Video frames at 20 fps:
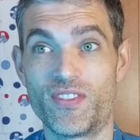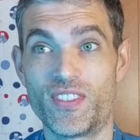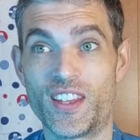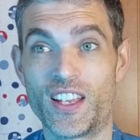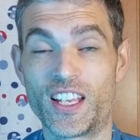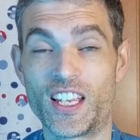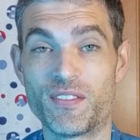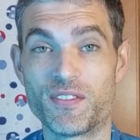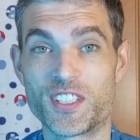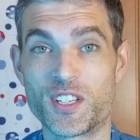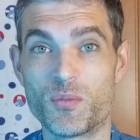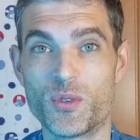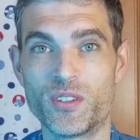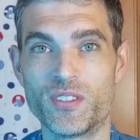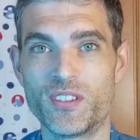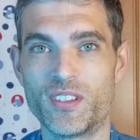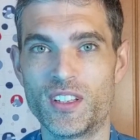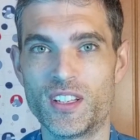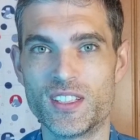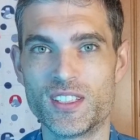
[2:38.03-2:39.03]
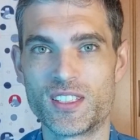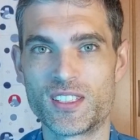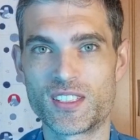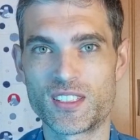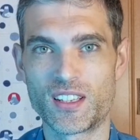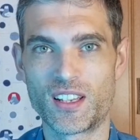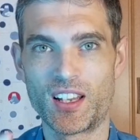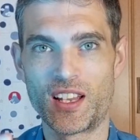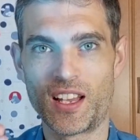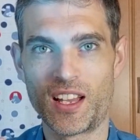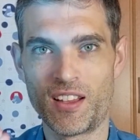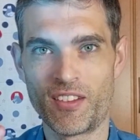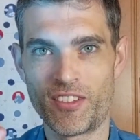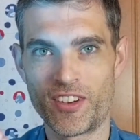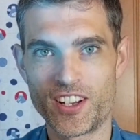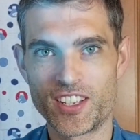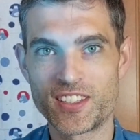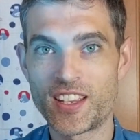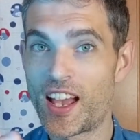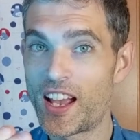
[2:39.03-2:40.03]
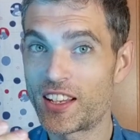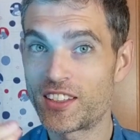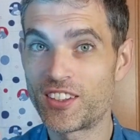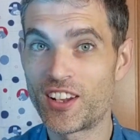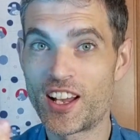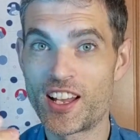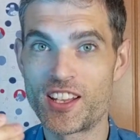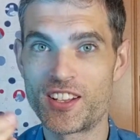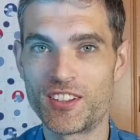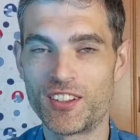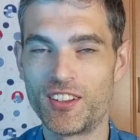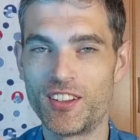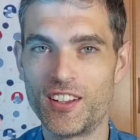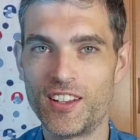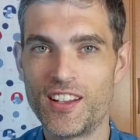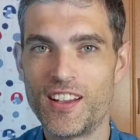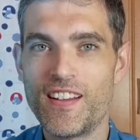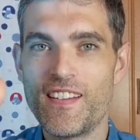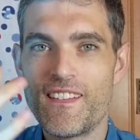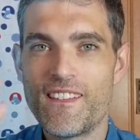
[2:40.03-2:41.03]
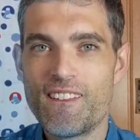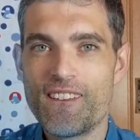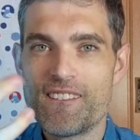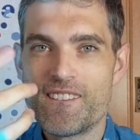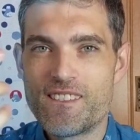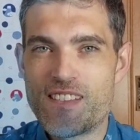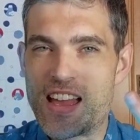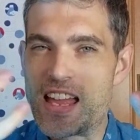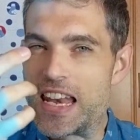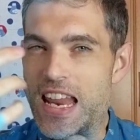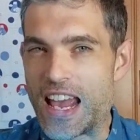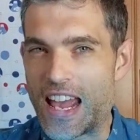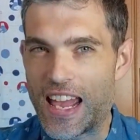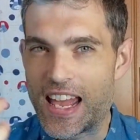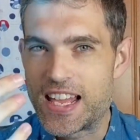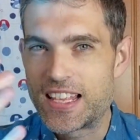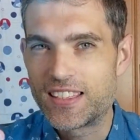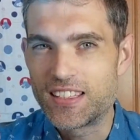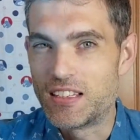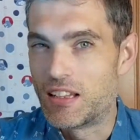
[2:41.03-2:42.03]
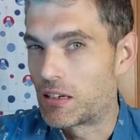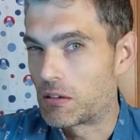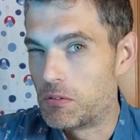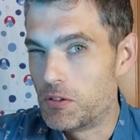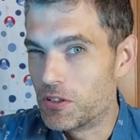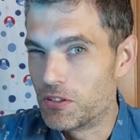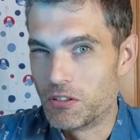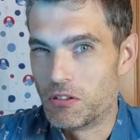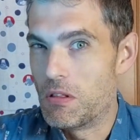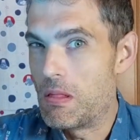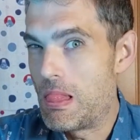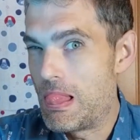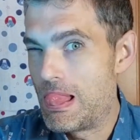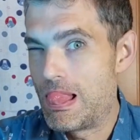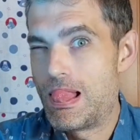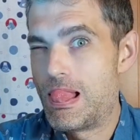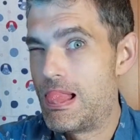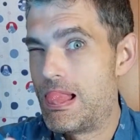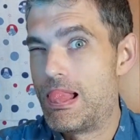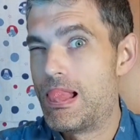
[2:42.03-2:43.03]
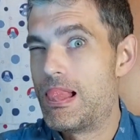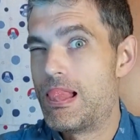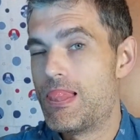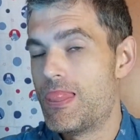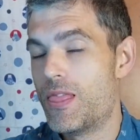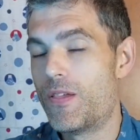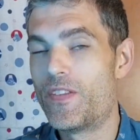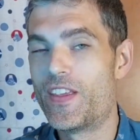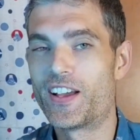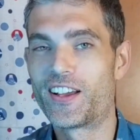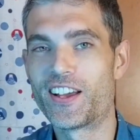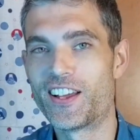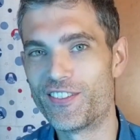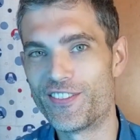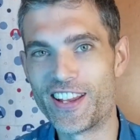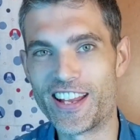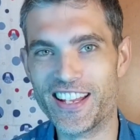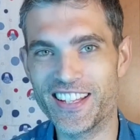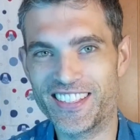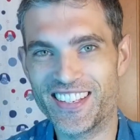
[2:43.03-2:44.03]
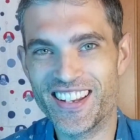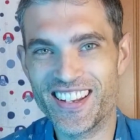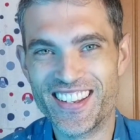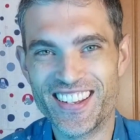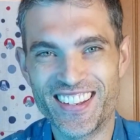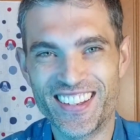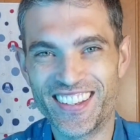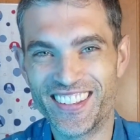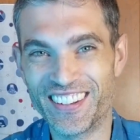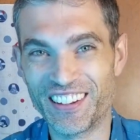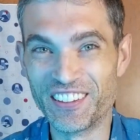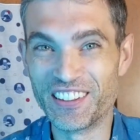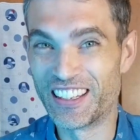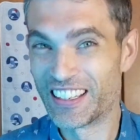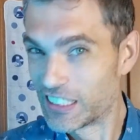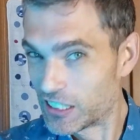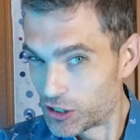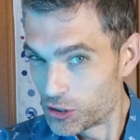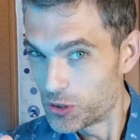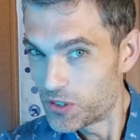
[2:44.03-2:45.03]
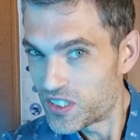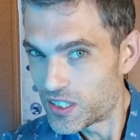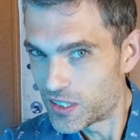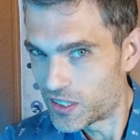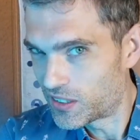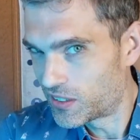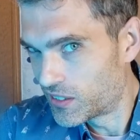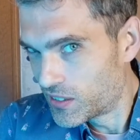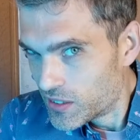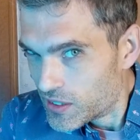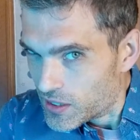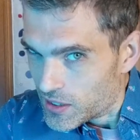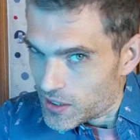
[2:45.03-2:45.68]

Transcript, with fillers: Like if someone is a very tactile and handsy, like not that kind of handsy, not like goosing,